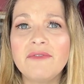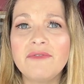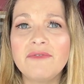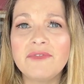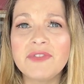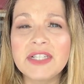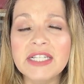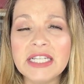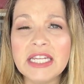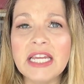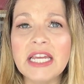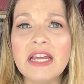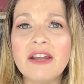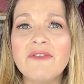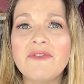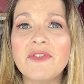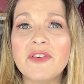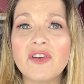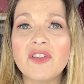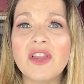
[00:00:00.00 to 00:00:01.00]
skin
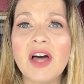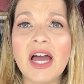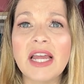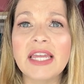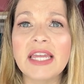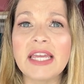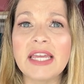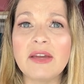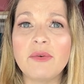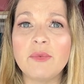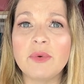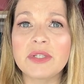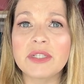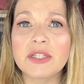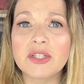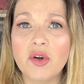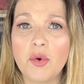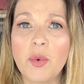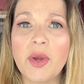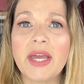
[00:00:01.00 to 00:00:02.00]
feel like it
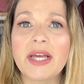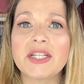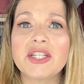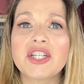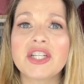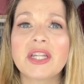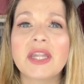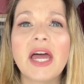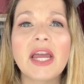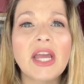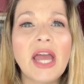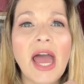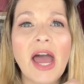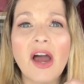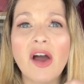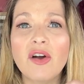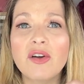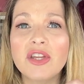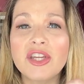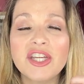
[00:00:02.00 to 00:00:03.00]
was quenched, like
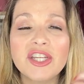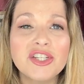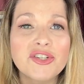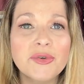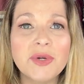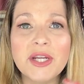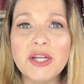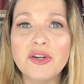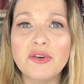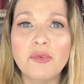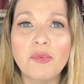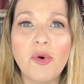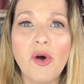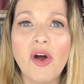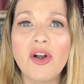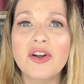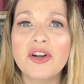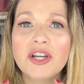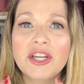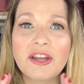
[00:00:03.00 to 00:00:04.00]
how you drink your
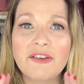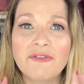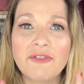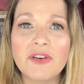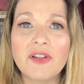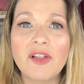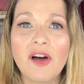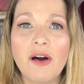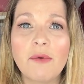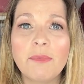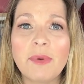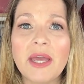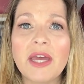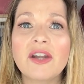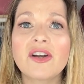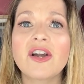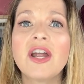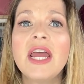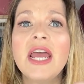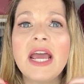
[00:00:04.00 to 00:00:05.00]
water and you feel all
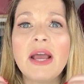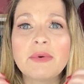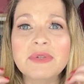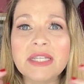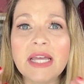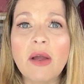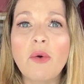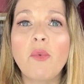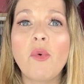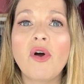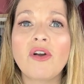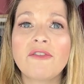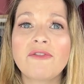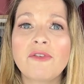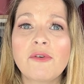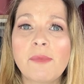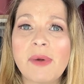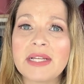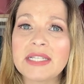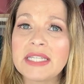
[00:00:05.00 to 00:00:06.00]
better. It was like water
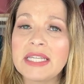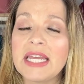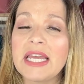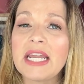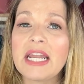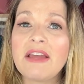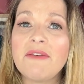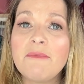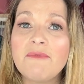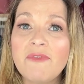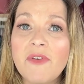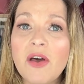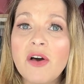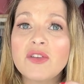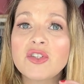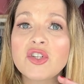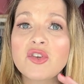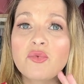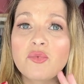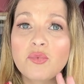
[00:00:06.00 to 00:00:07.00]
for my skin. It
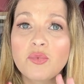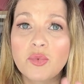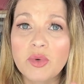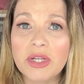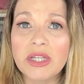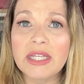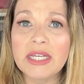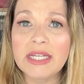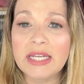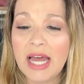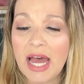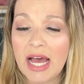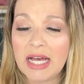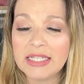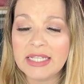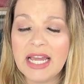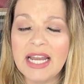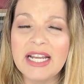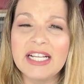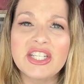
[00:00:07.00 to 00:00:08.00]
felt really
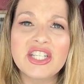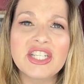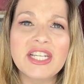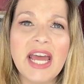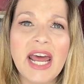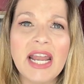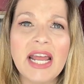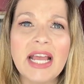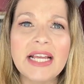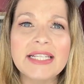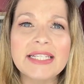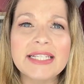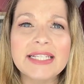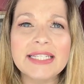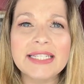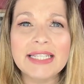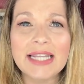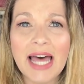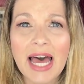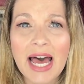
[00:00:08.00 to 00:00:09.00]
nice, and it just had a
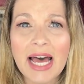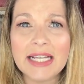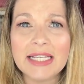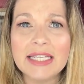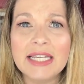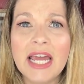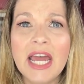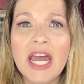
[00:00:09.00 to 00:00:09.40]
slight